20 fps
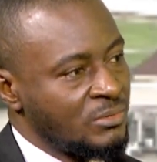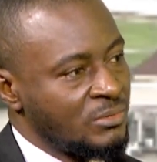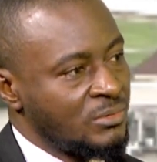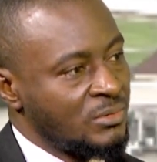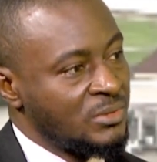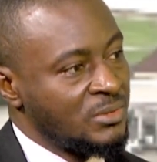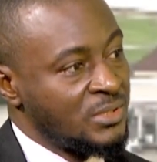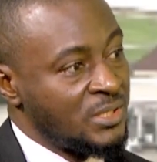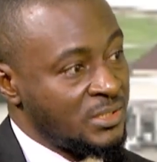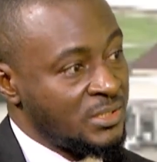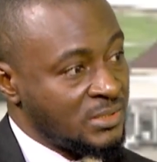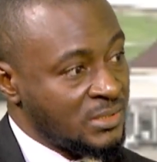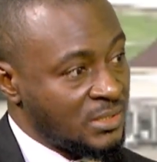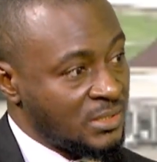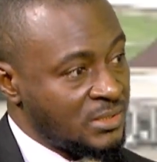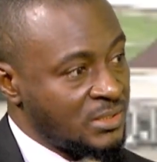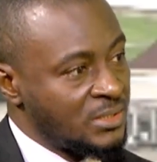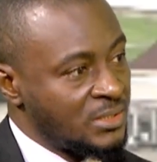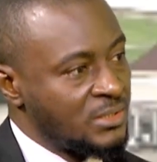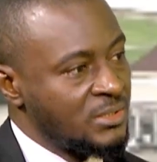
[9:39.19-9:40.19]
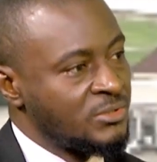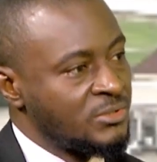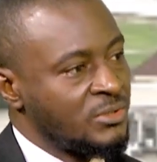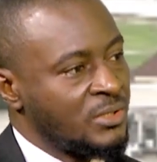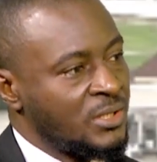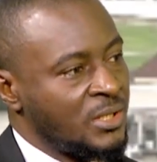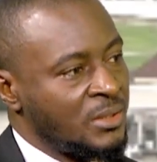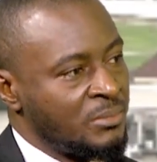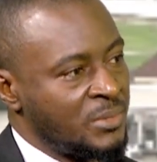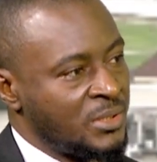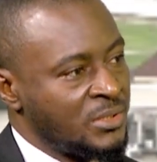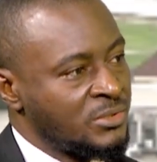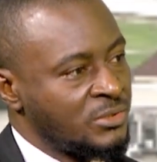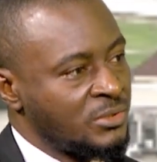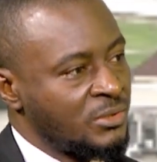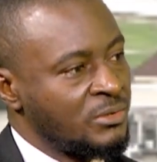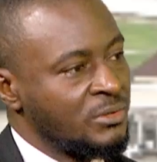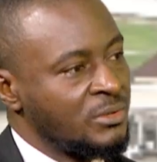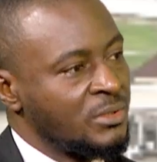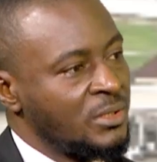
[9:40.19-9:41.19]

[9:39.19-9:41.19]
the static lesion I mentioned,